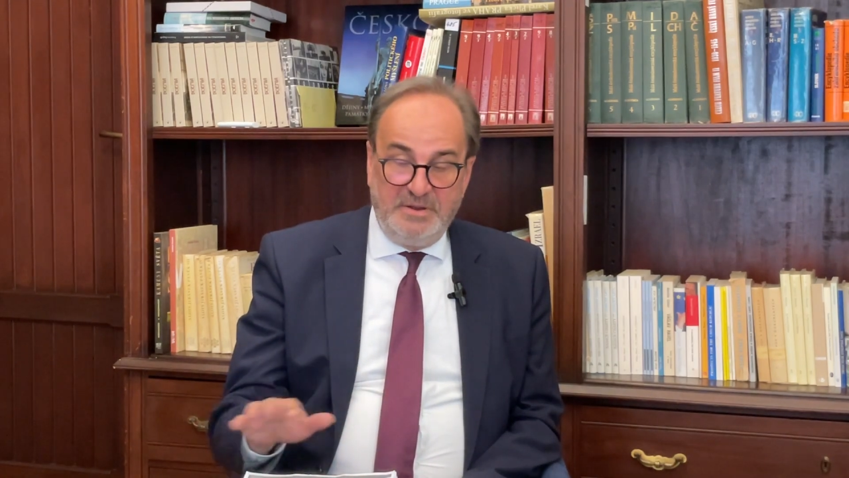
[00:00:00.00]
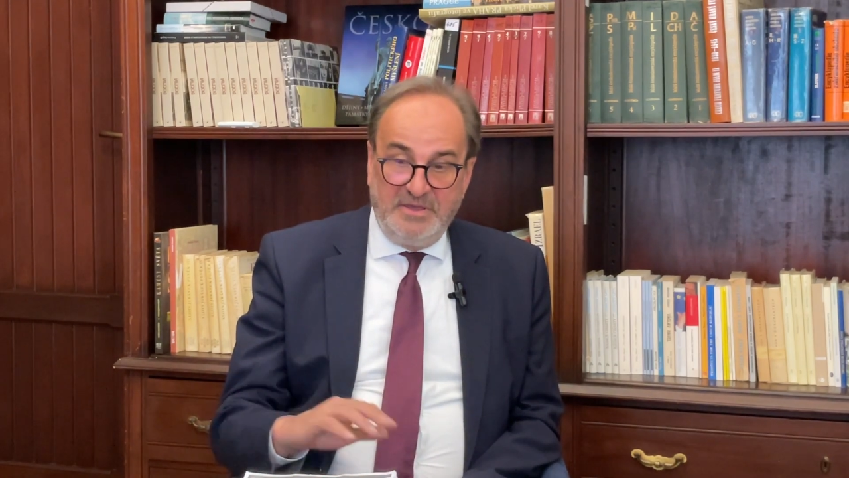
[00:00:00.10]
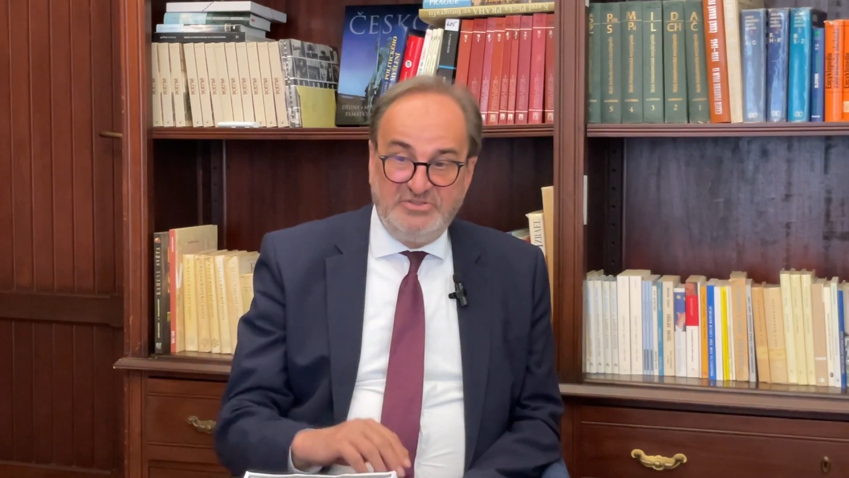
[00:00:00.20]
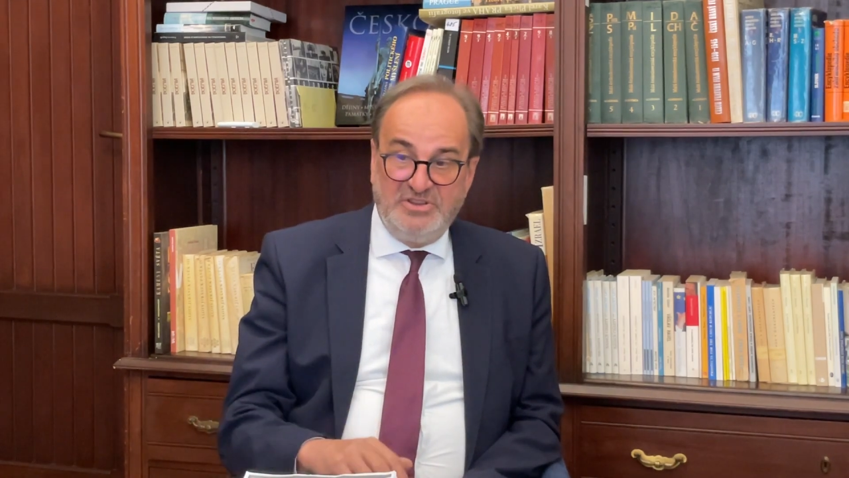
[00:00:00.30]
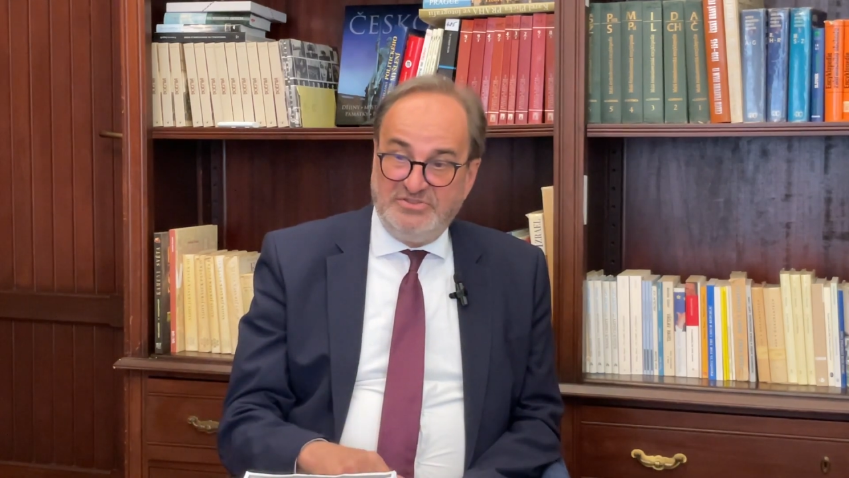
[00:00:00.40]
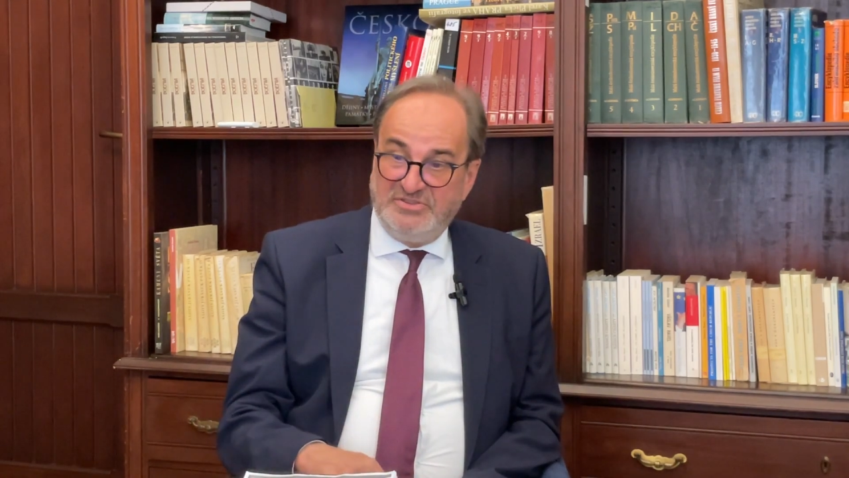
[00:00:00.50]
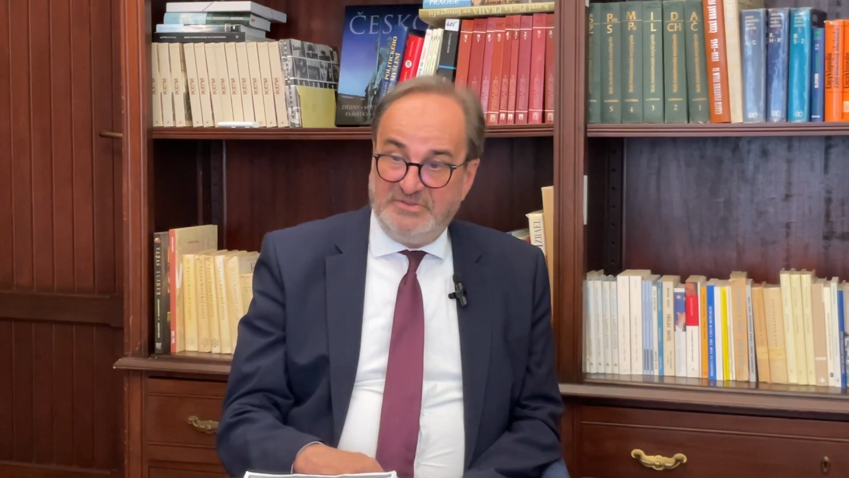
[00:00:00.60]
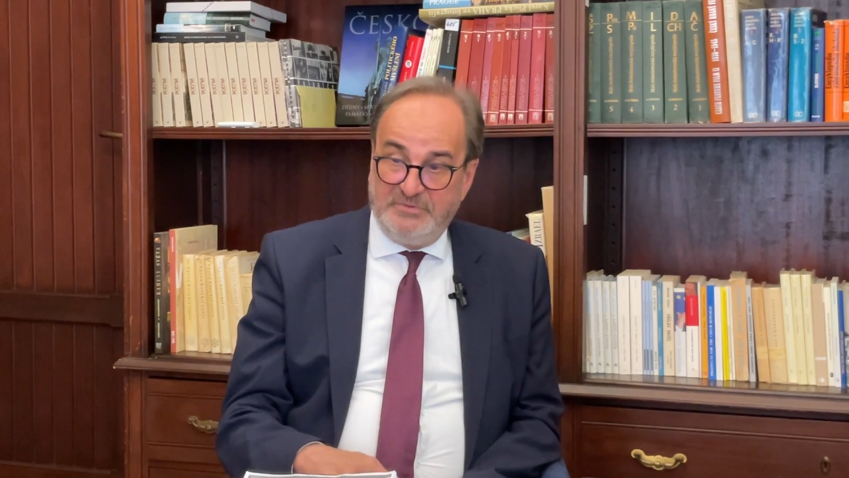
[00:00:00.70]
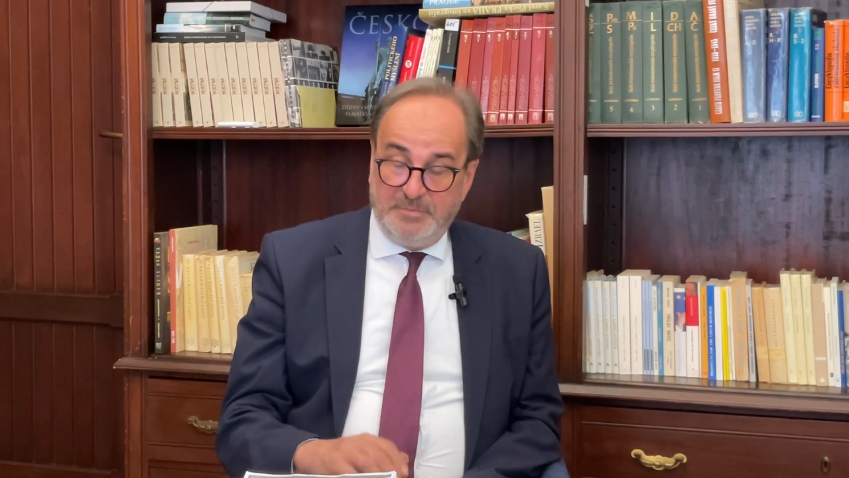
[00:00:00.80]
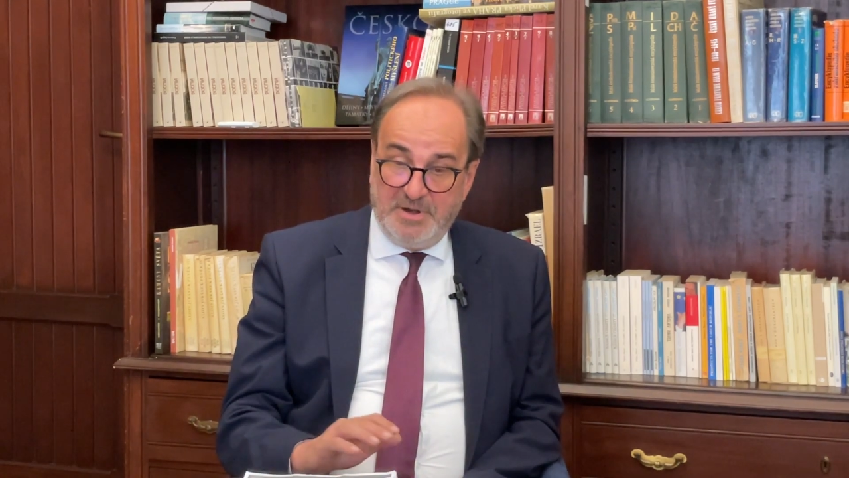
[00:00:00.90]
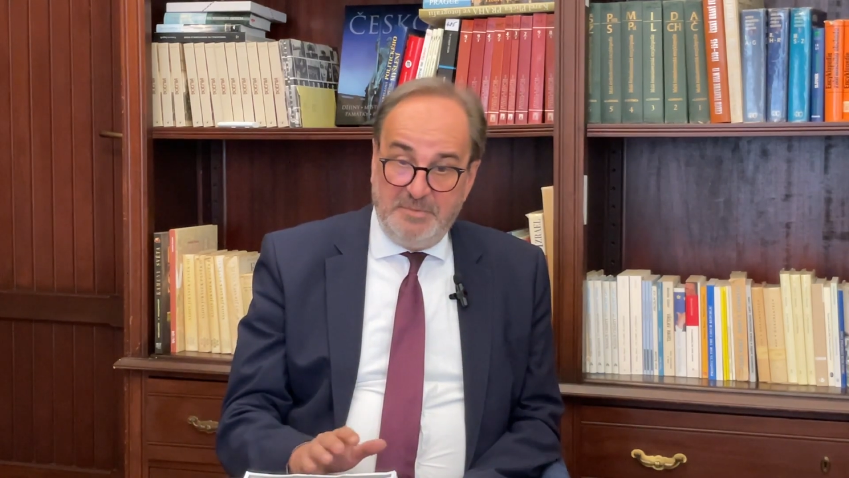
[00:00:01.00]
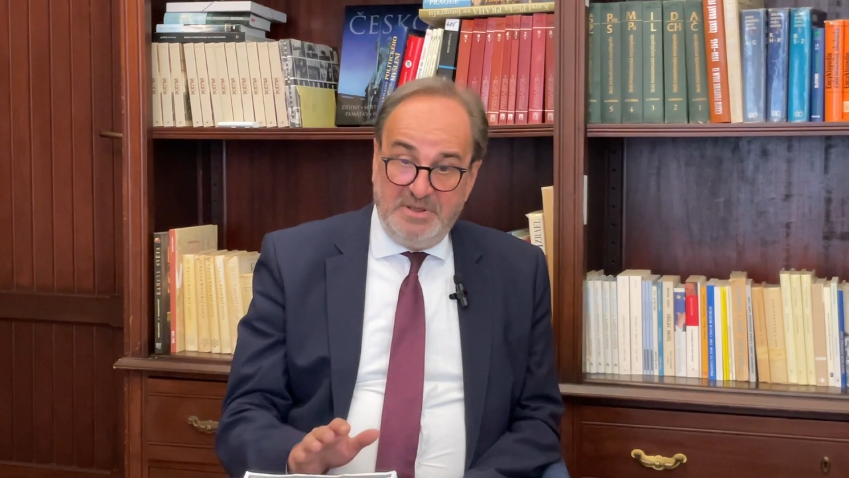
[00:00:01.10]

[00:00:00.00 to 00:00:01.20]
the exchanges of the prime